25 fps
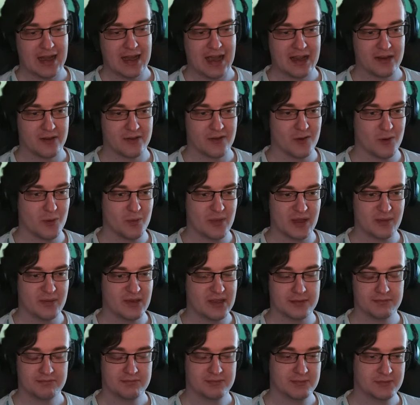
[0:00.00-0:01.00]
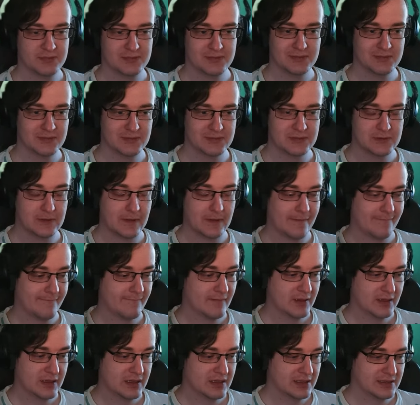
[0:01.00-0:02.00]
I don't know, maybe
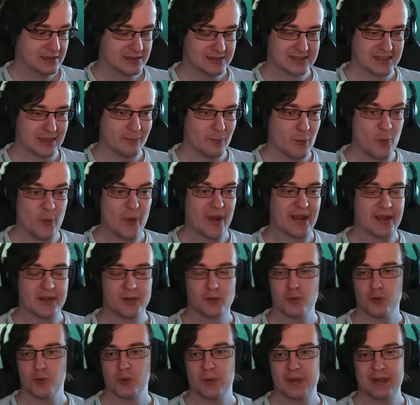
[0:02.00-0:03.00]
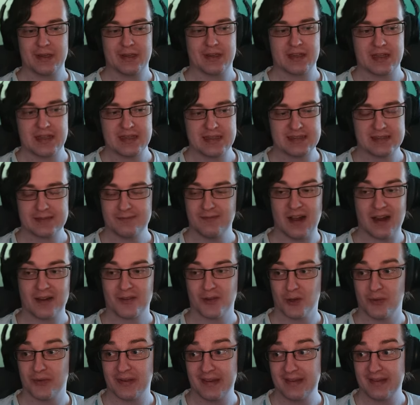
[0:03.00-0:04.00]
some way to increase
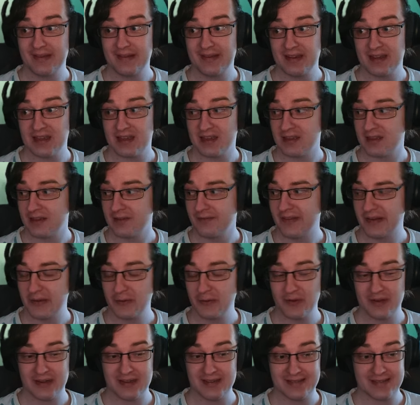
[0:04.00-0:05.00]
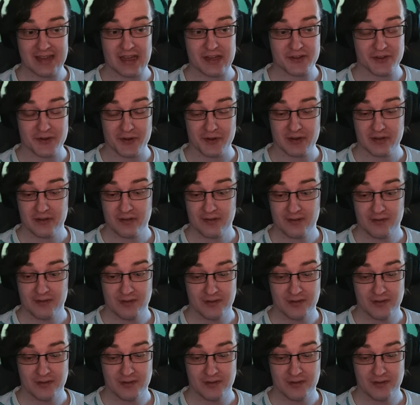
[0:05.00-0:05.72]
value of healing when you are in dungeon.